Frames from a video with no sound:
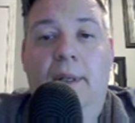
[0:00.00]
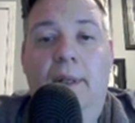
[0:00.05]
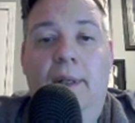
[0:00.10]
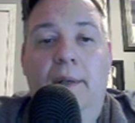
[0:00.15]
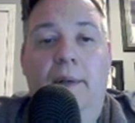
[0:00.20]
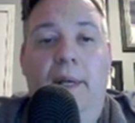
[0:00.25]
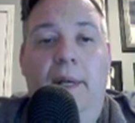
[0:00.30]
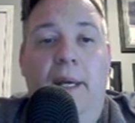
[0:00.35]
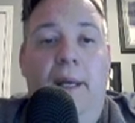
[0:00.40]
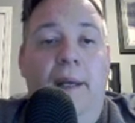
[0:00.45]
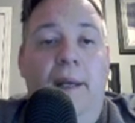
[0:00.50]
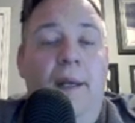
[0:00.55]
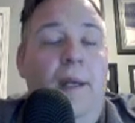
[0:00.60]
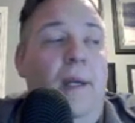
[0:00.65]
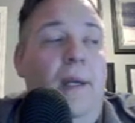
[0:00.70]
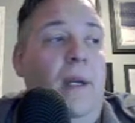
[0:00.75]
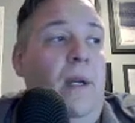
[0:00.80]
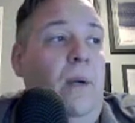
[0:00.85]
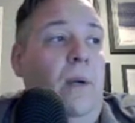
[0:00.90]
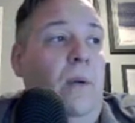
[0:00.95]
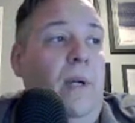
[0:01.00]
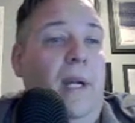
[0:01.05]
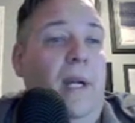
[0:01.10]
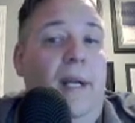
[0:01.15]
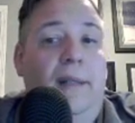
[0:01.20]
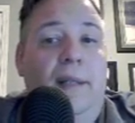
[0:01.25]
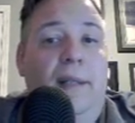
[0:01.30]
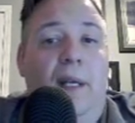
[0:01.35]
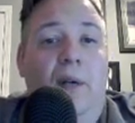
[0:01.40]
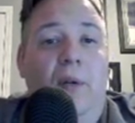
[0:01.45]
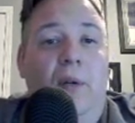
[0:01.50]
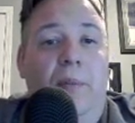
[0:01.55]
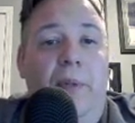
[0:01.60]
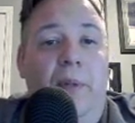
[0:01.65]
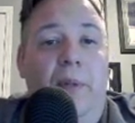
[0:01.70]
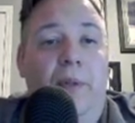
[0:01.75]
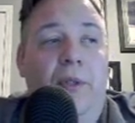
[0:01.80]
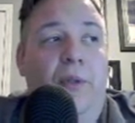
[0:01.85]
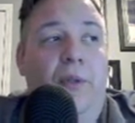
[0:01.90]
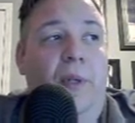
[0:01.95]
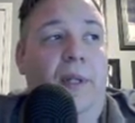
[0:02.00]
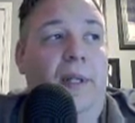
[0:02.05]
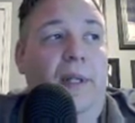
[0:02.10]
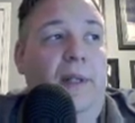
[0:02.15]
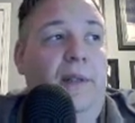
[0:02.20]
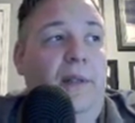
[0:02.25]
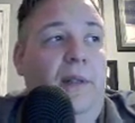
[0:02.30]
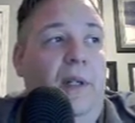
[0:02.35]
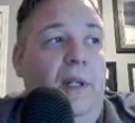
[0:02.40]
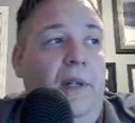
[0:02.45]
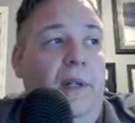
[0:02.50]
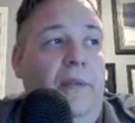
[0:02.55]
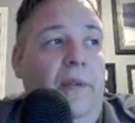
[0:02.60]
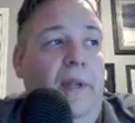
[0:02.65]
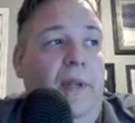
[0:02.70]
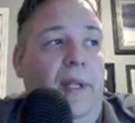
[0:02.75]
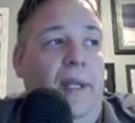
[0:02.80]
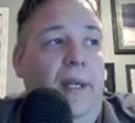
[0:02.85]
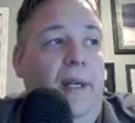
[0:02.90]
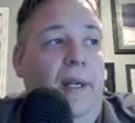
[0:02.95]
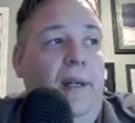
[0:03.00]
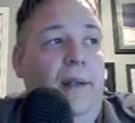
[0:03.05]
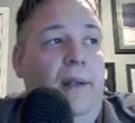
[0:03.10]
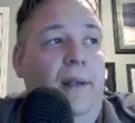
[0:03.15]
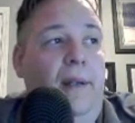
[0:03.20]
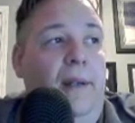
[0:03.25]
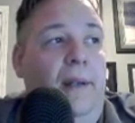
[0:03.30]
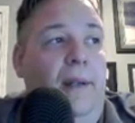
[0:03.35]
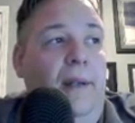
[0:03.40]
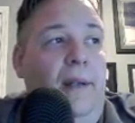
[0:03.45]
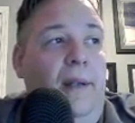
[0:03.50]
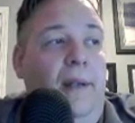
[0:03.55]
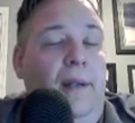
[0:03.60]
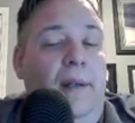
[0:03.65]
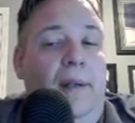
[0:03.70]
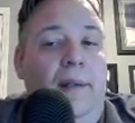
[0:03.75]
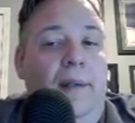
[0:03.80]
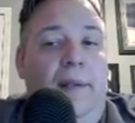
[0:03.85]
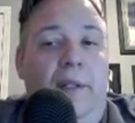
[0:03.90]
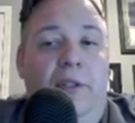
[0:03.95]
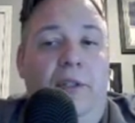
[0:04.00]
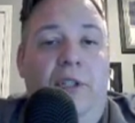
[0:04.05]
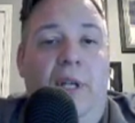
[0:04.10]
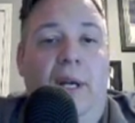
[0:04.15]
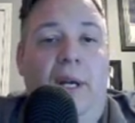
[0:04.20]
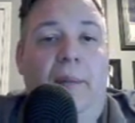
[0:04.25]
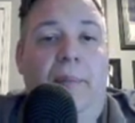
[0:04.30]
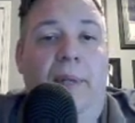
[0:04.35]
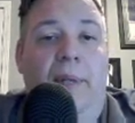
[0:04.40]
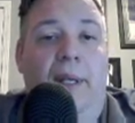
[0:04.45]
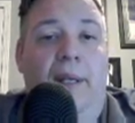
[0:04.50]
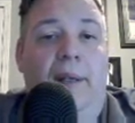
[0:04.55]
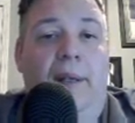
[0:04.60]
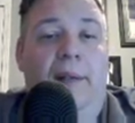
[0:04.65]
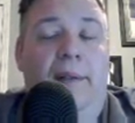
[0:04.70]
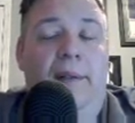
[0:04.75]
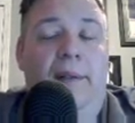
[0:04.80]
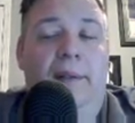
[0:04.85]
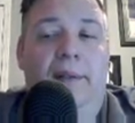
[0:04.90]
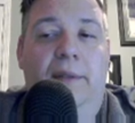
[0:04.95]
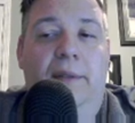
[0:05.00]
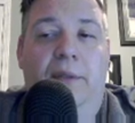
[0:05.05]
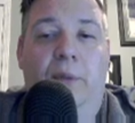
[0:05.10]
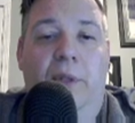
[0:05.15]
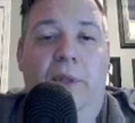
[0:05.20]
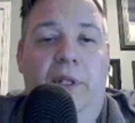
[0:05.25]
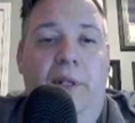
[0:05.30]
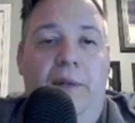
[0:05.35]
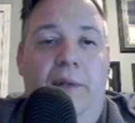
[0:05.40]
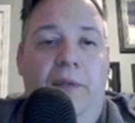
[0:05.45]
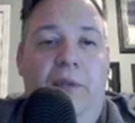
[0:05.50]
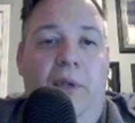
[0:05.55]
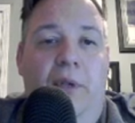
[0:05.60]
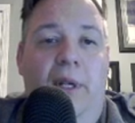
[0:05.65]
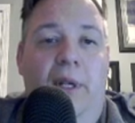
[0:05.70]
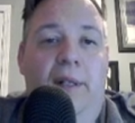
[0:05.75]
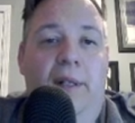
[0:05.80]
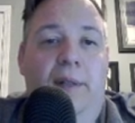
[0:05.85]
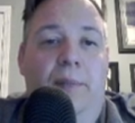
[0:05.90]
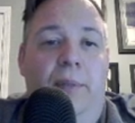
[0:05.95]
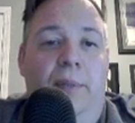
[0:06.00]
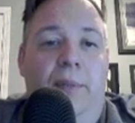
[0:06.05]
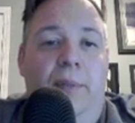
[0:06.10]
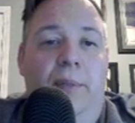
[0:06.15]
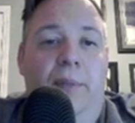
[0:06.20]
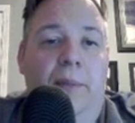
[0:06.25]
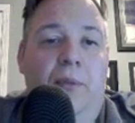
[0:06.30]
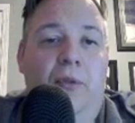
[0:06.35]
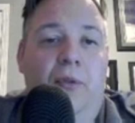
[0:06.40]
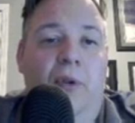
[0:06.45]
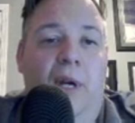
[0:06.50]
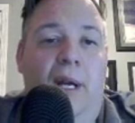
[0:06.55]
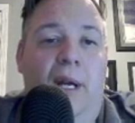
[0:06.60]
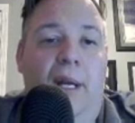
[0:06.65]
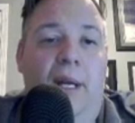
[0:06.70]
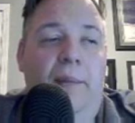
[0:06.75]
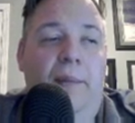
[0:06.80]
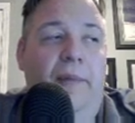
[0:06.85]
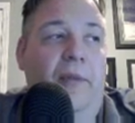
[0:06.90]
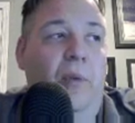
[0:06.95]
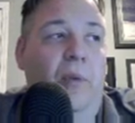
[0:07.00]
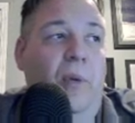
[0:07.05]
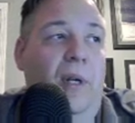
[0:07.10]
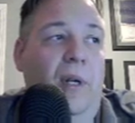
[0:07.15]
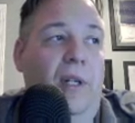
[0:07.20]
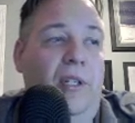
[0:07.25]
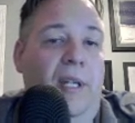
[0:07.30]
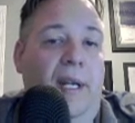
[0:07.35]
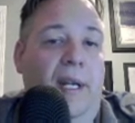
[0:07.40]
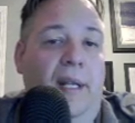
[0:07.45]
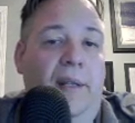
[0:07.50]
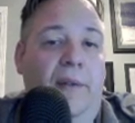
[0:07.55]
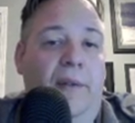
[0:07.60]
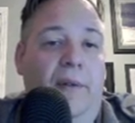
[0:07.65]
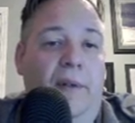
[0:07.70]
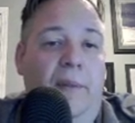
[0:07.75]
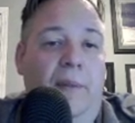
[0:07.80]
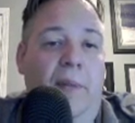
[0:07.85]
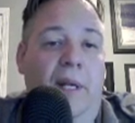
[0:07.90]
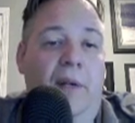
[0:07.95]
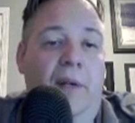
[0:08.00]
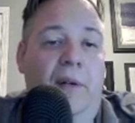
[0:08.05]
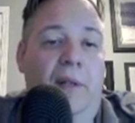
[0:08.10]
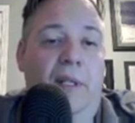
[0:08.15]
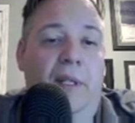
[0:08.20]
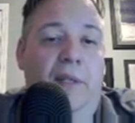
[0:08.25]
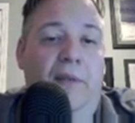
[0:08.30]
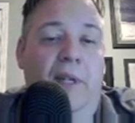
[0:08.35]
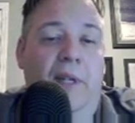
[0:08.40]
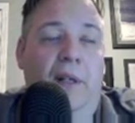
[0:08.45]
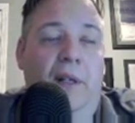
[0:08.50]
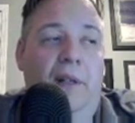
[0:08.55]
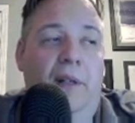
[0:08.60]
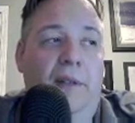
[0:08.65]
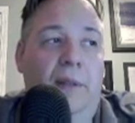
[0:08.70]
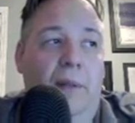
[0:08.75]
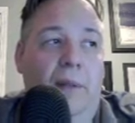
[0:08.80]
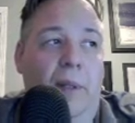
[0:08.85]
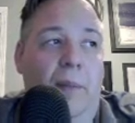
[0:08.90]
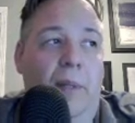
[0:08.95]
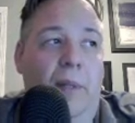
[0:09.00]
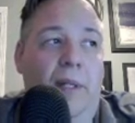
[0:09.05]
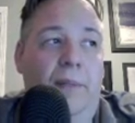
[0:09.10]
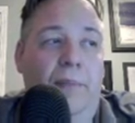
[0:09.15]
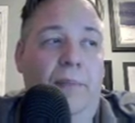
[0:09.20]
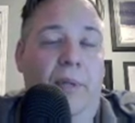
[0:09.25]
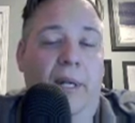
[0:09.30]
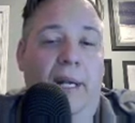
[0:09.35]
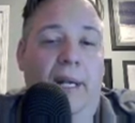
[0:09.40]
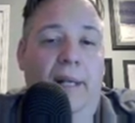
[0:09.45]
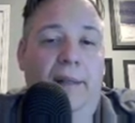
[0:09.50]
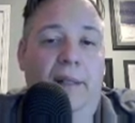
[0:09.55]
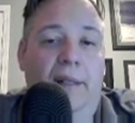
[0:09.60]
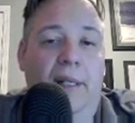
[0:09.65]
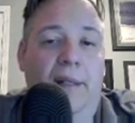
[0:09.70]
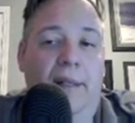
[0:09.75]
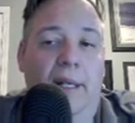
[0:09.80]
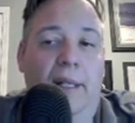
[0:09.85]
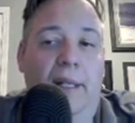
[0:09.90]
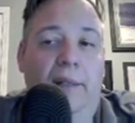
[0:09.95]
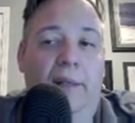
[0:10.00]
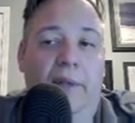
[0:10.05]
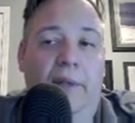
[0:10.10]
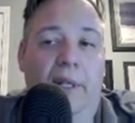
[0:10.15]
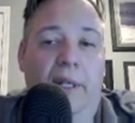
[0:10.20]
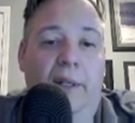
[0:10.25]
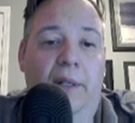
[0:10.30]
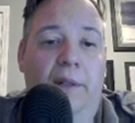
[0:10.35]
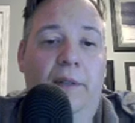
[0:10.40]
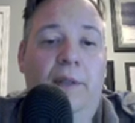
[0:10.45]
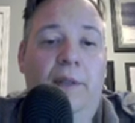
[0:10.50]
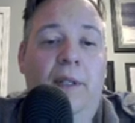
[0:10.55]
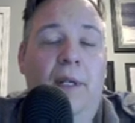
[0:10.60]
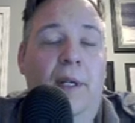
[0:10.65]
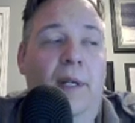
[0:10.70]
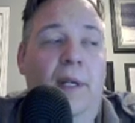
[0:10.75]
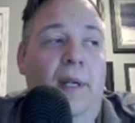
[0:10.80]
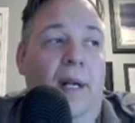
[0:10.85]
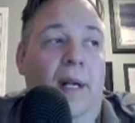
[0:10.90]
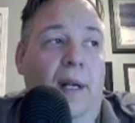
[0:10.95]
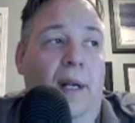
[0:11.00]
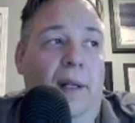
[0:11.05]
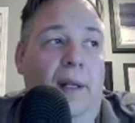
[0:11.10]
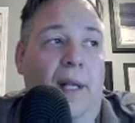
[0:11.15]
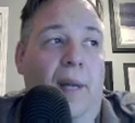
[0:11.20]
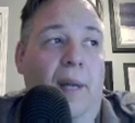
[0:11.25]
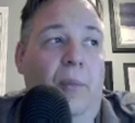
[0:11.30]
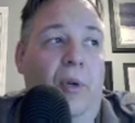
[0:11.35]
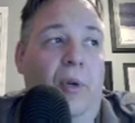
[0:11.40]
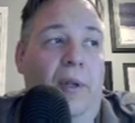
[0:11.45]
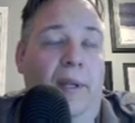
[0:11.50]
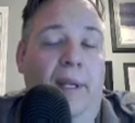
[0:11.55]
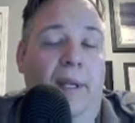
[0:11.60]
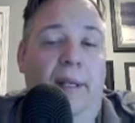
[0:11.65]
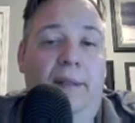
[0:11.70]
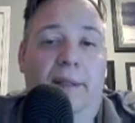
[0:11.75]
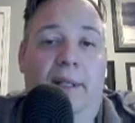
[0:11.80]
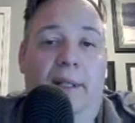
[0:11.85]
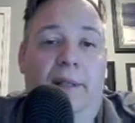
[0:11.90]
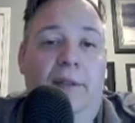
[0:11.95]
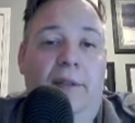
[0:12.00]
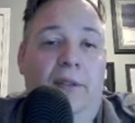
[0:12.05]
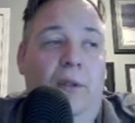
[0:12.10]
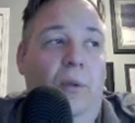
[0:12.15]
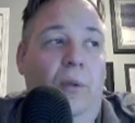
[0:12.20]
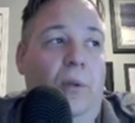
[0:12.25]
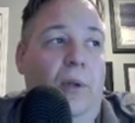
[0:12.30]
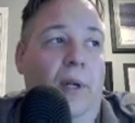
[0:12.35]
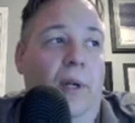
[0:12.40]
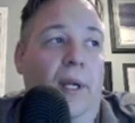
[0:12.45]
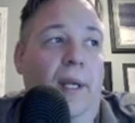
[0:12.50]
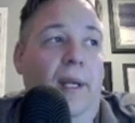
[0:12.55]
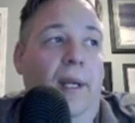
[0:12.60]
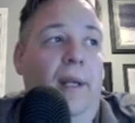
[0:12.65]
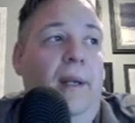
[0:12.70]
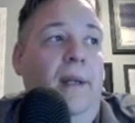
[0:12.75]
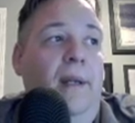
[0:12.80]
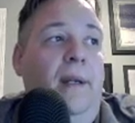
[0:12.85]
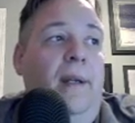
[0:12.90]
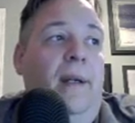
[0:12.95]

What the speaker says: Okay. Well, guys, I hope you enjoyed this. Sorry for the choppy switching of screens. Please subscribe if you want to check out the remainder of these videos. I'm going to be putting out detailed videos on a lot more things like scoring.